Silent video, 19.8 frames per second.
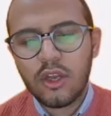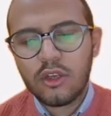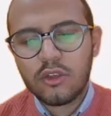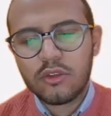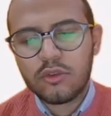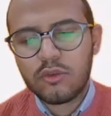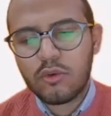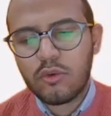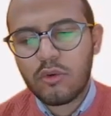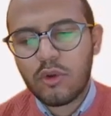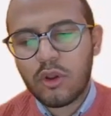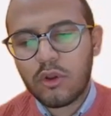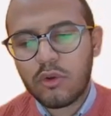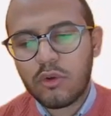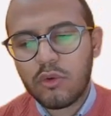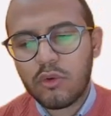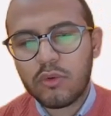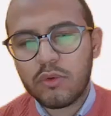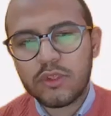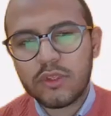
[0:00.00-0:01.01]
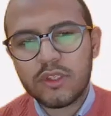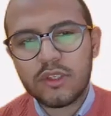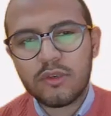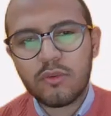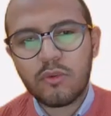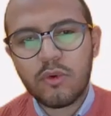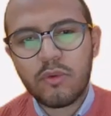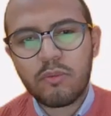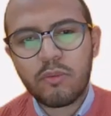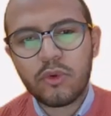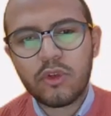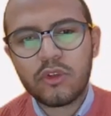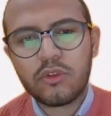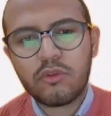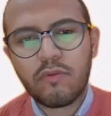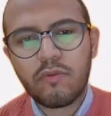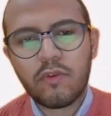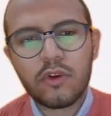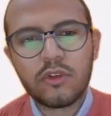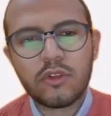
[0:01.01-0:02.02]
So I'll go with the
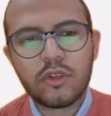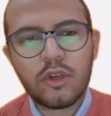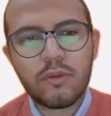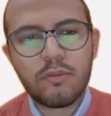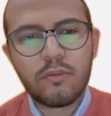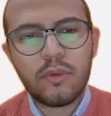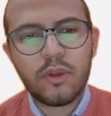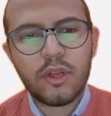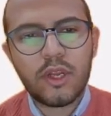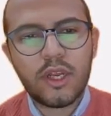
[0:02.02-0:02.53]
1.2, for example,